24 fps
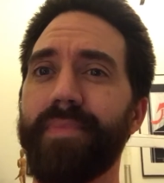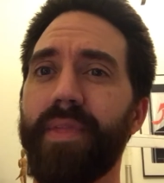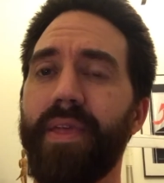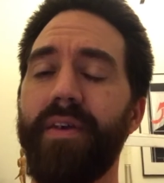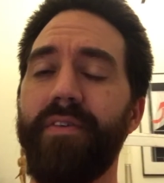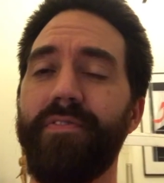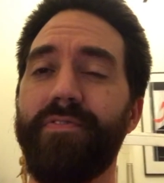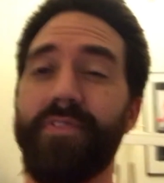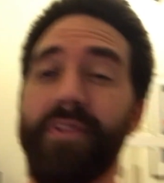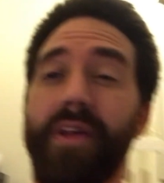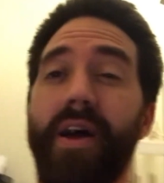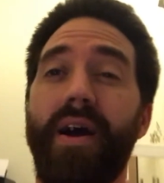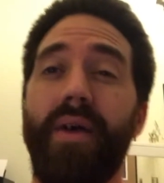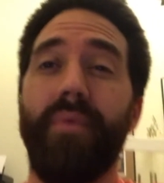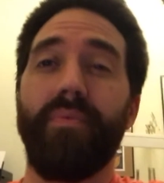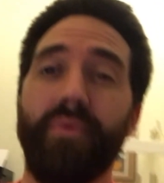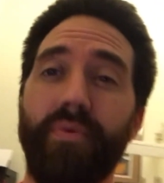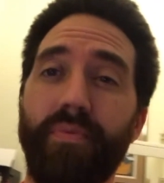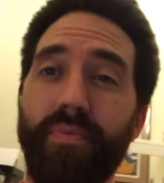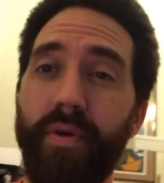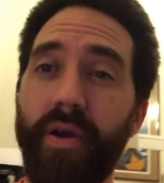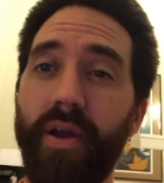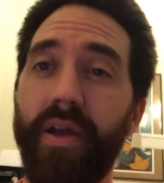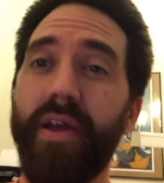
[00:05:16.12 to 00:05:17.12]
If not, we'll
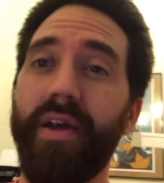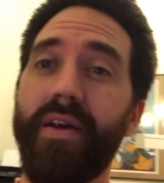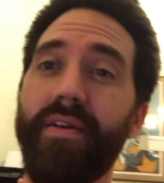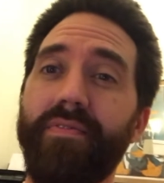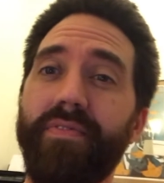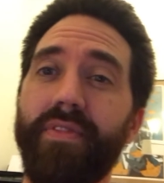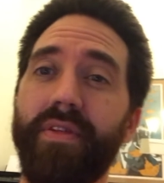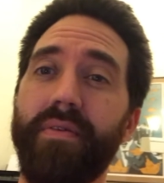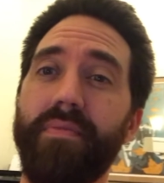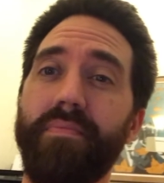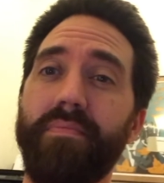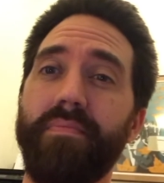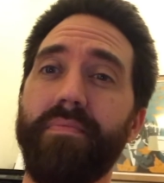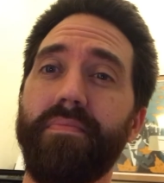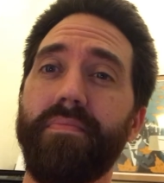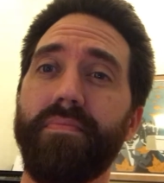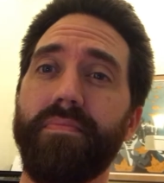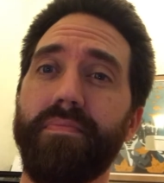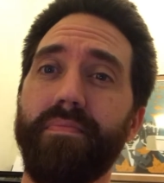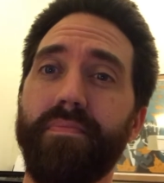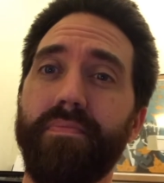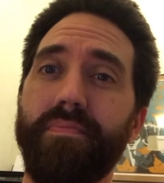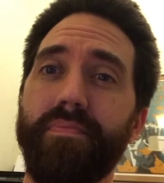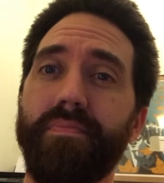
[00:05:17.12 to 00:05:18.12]
probably have them
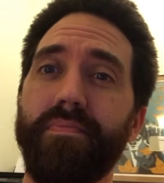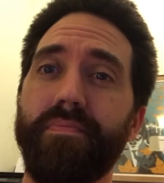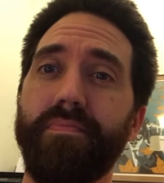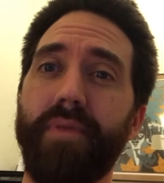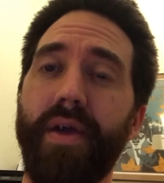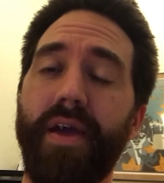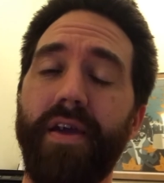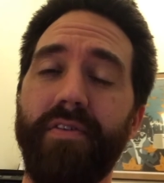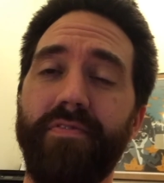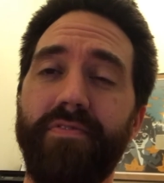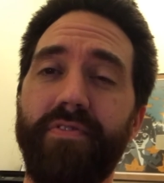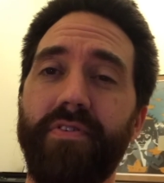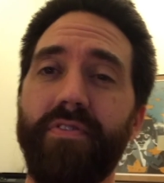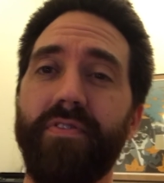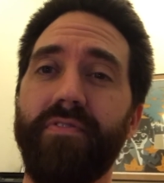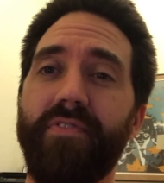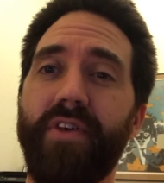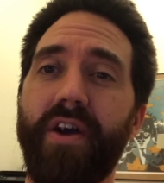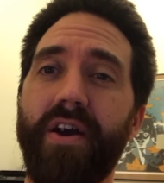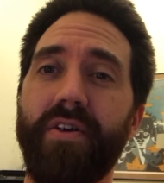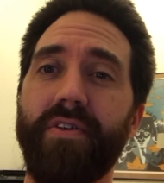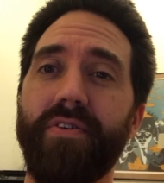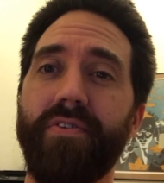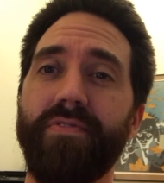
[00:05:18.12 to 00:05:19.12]
pay for the
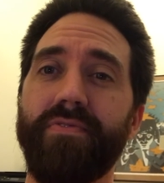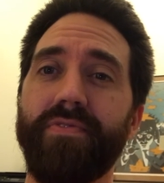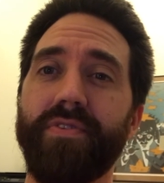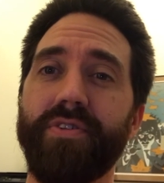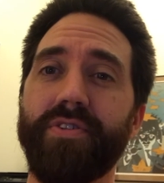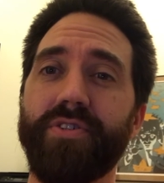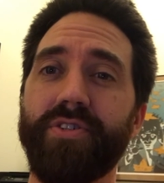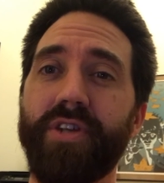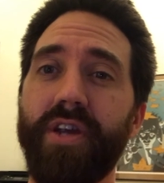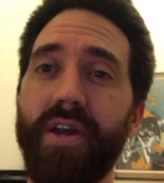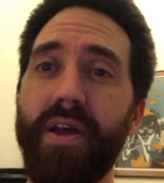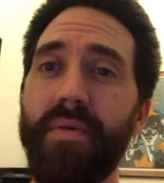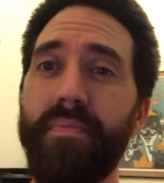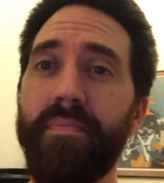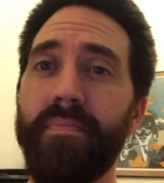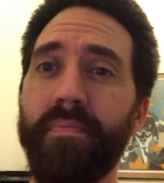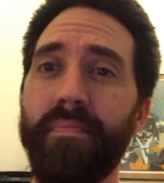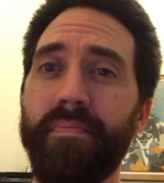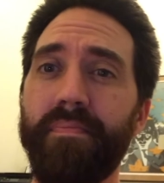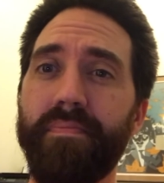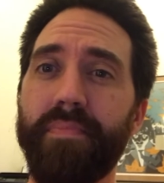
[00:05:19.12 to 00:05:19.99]
value of the gem,